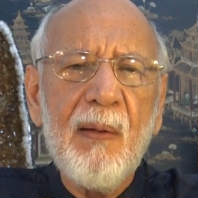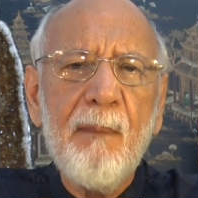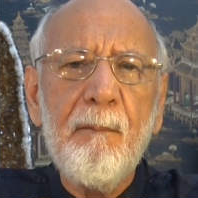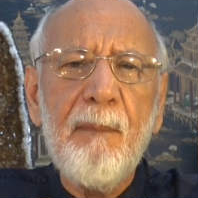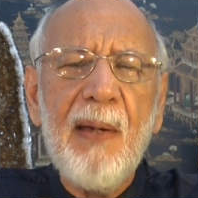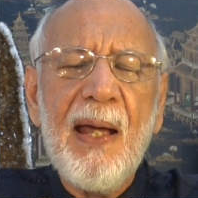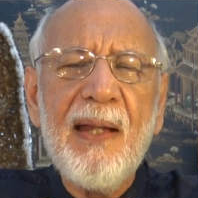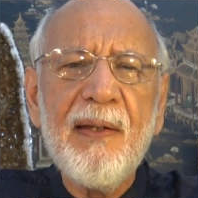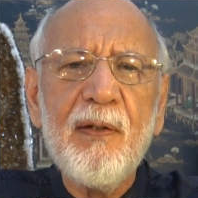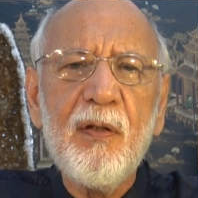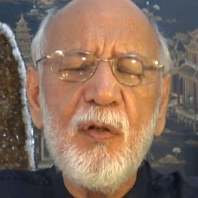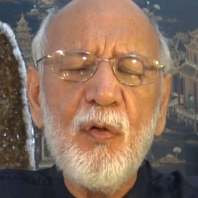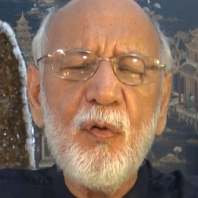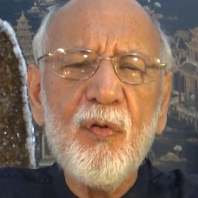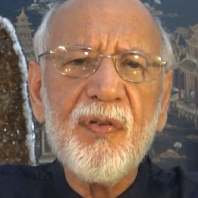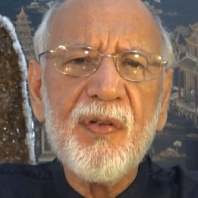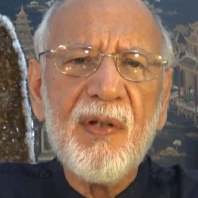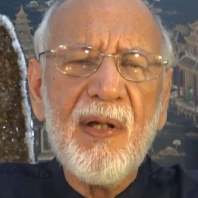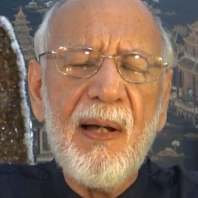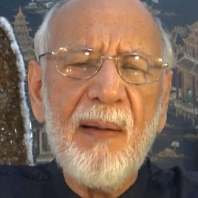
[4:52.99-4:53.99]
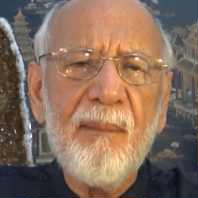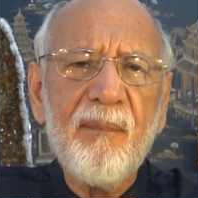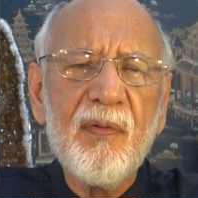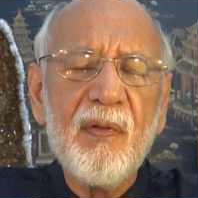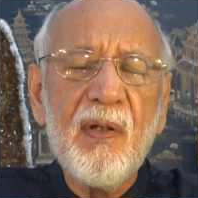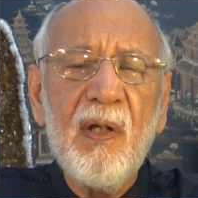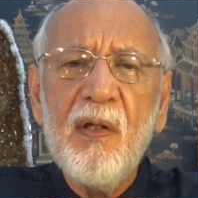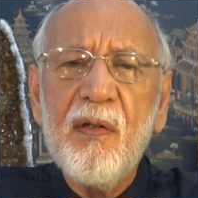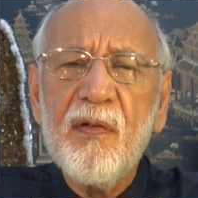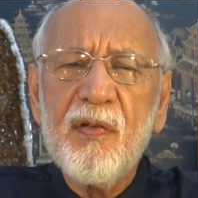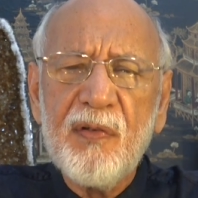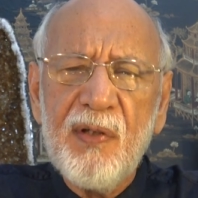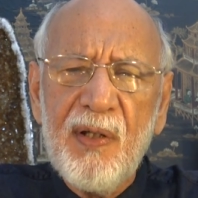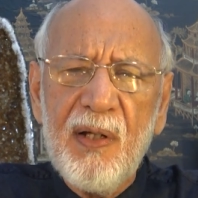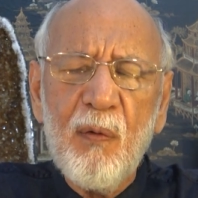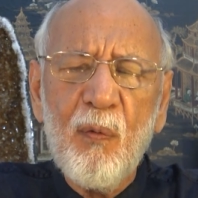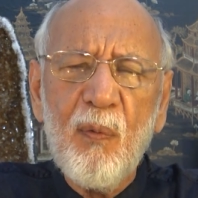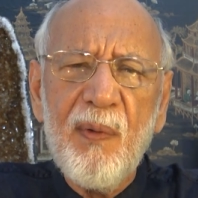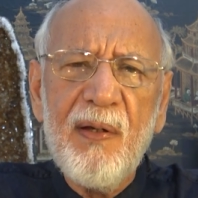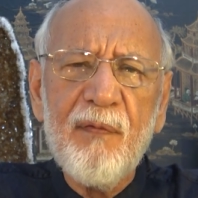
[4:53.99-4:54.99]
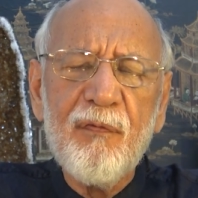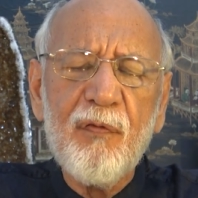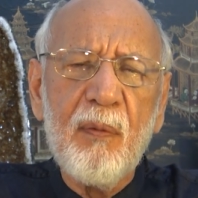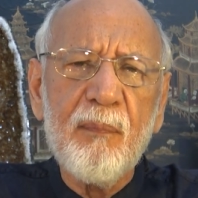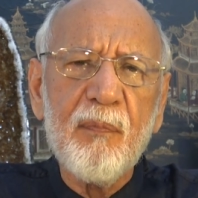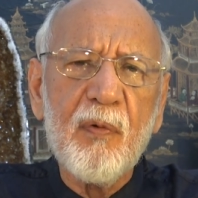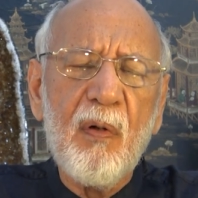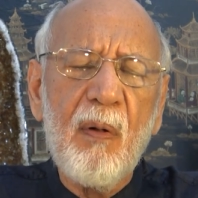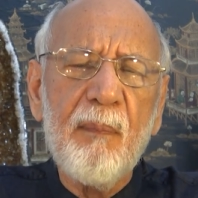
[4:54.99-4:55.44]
Bad news comes. Stay away from